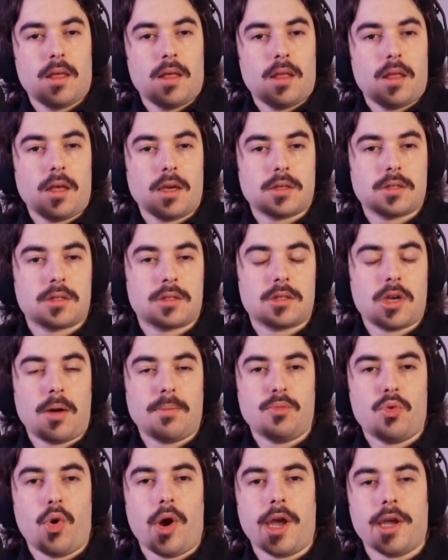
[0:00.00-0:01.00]
like
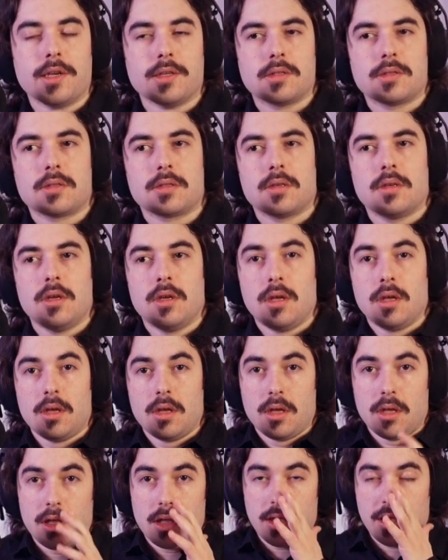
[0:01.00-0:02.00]
subways.
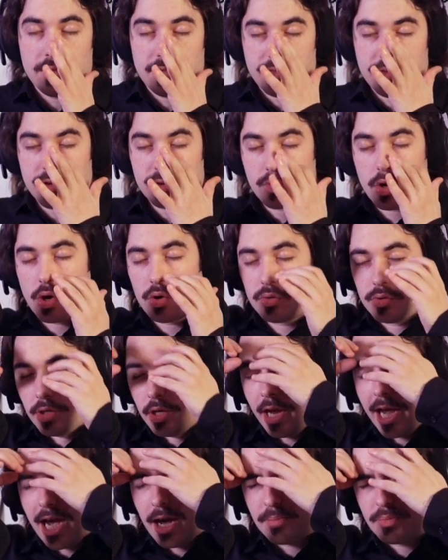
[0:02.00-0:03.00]
if your
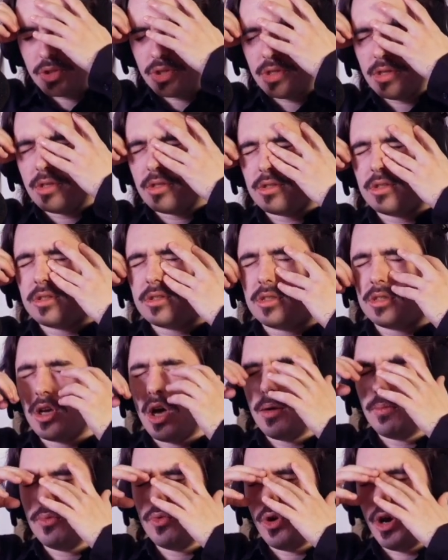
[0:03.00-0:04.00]
only option is a
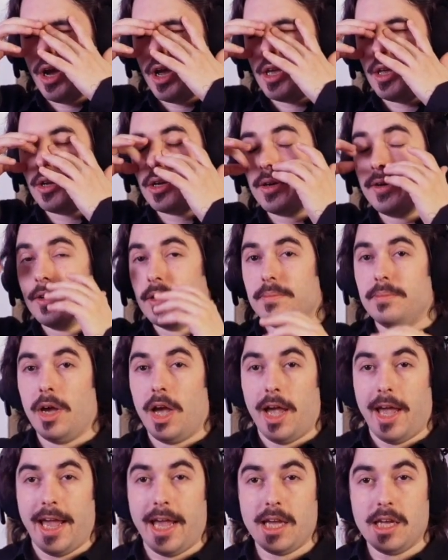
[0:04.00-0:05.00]
subway, you're going to
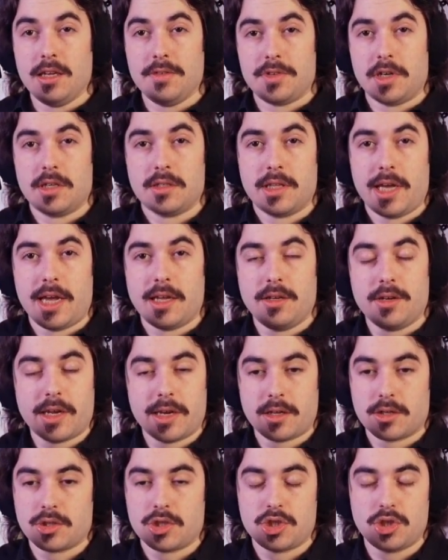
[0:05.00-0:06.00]
behave on that. You're
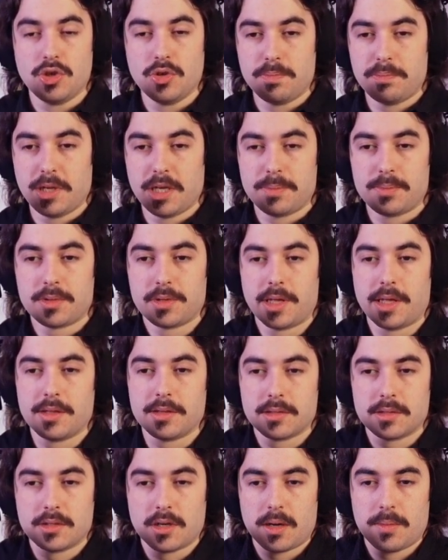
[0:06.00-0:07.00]
going to shoot people on
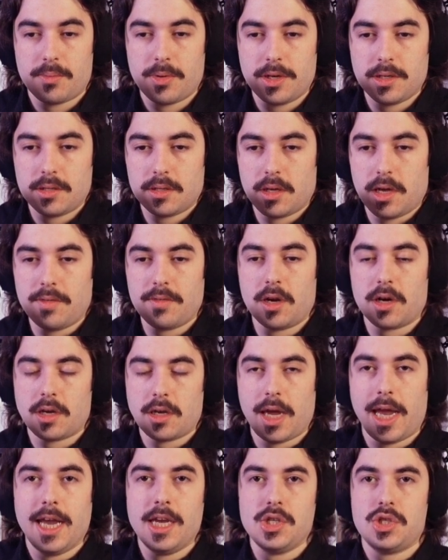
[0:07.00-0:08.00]
the subways.
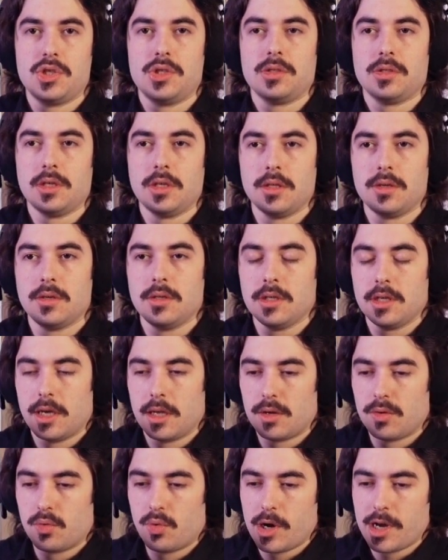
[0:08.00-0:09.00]
Occasionally, you
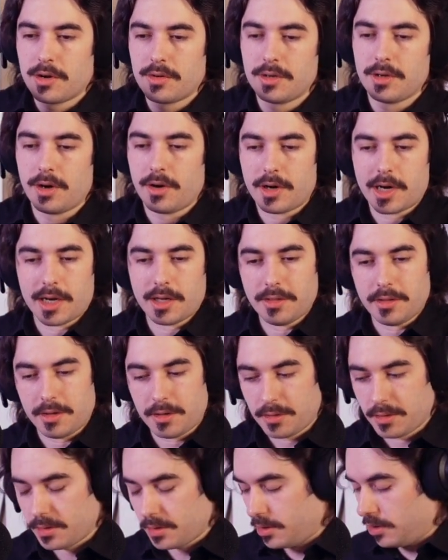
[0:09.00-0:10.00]
get a weirdo on
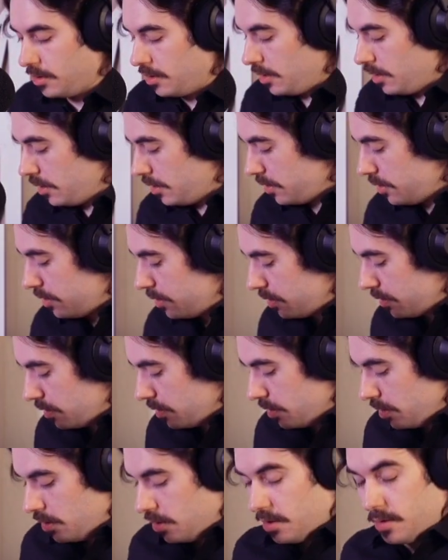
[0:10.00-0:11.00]
there.
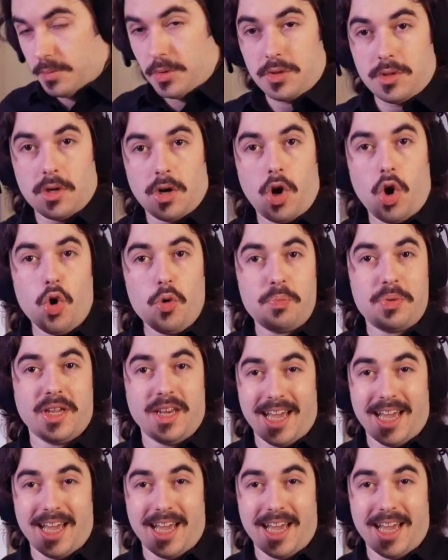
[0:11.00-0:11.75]
But the open